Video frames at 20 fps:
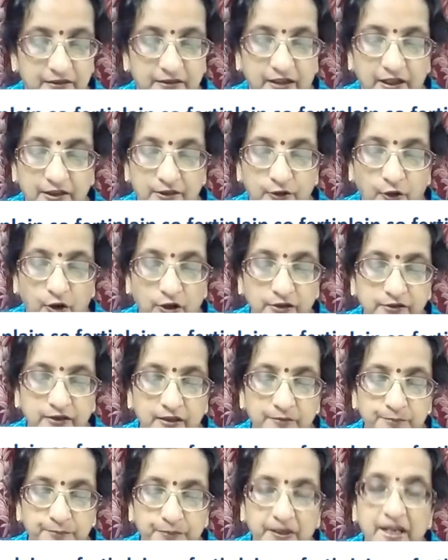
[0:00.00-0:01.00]
The
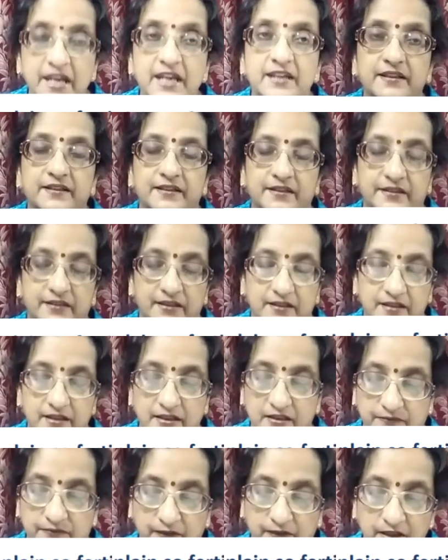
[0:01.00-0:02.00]
northern plains
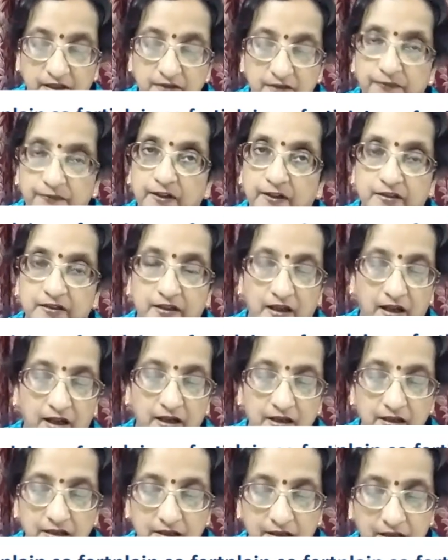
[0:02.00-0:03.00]
is very
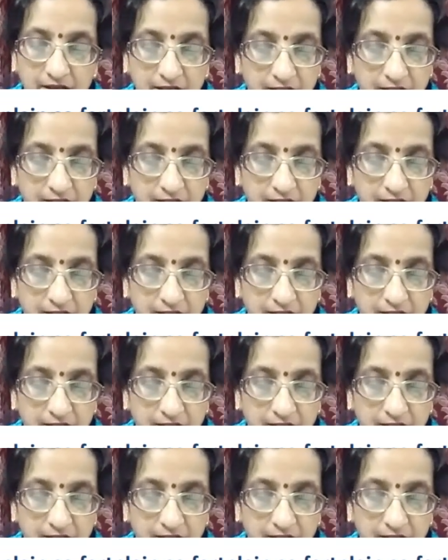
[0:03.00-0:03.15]
fertile